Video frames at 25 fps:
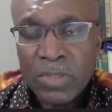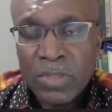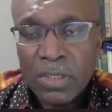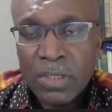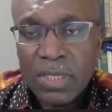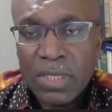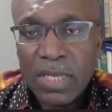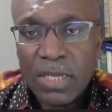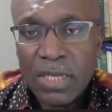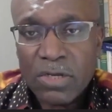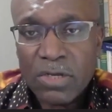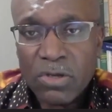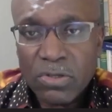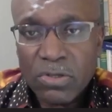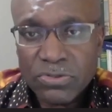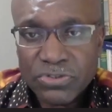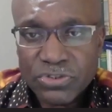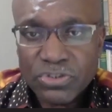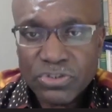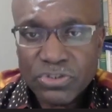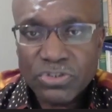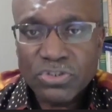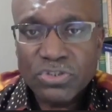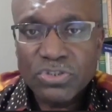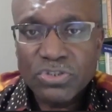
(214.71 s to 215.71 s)
A
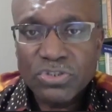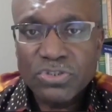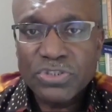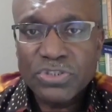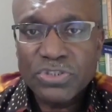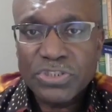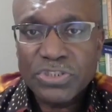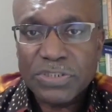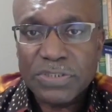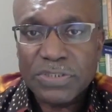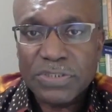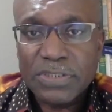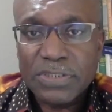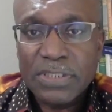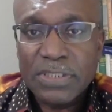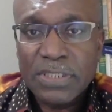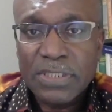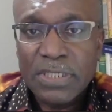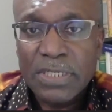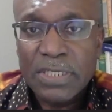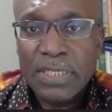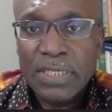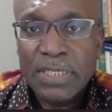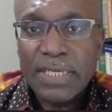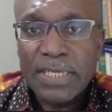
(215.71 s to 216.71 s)
constitution
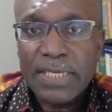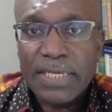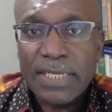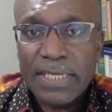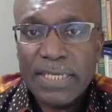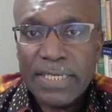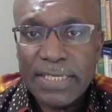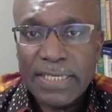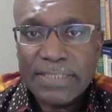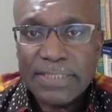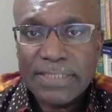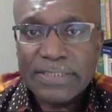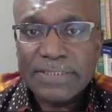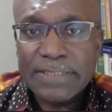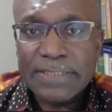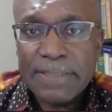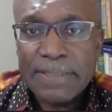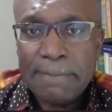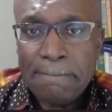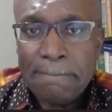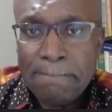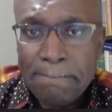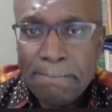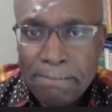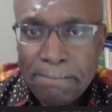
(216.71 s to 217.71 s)
is
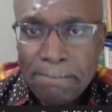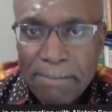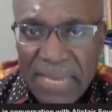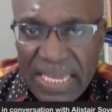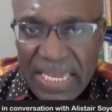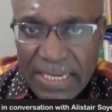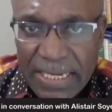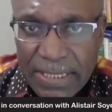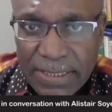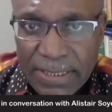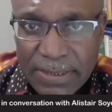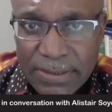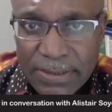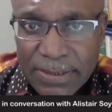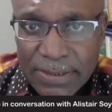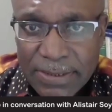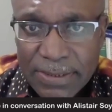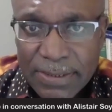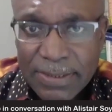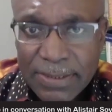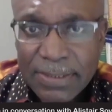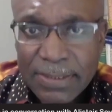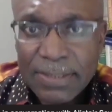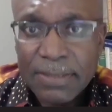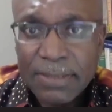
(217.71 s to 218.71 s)
made
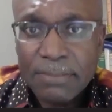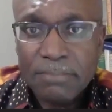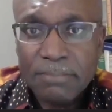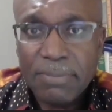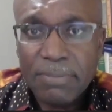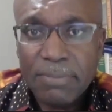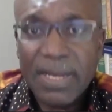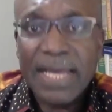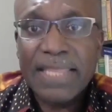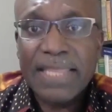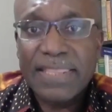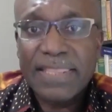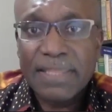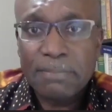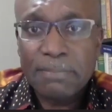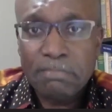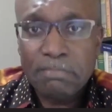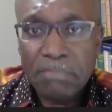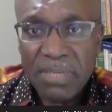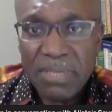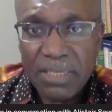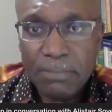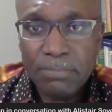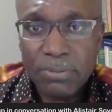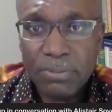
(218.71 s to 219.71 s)
by the
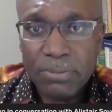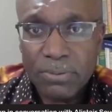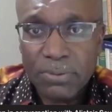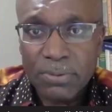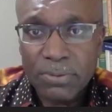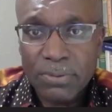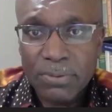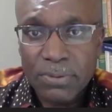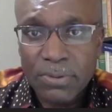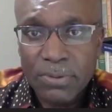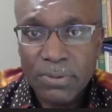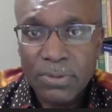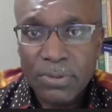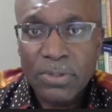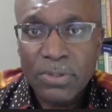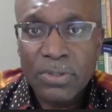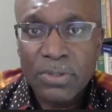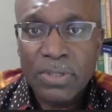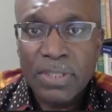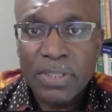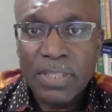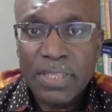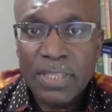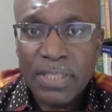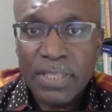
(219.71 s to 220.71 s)
people
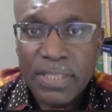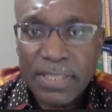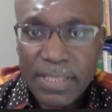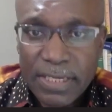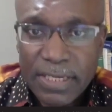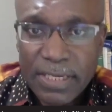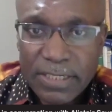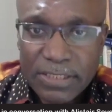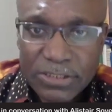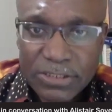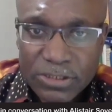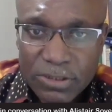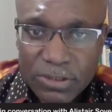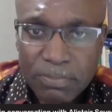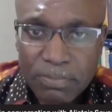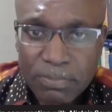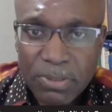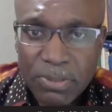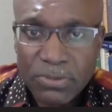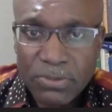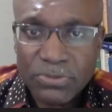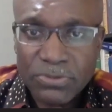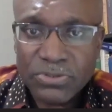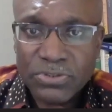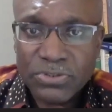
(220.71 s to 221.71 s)
that it's
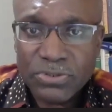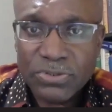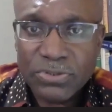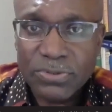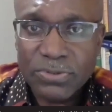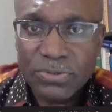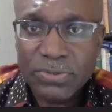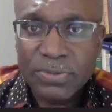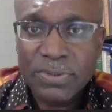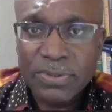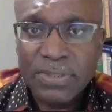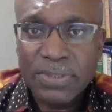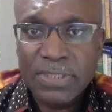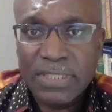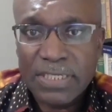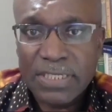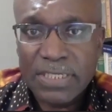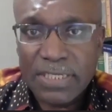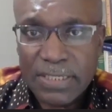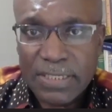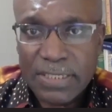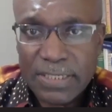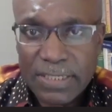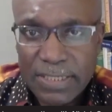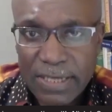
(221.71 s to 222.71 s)
supposed to
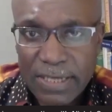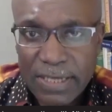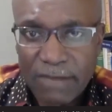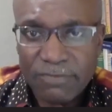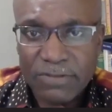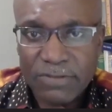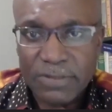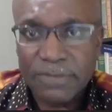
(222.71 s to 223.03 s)
govern.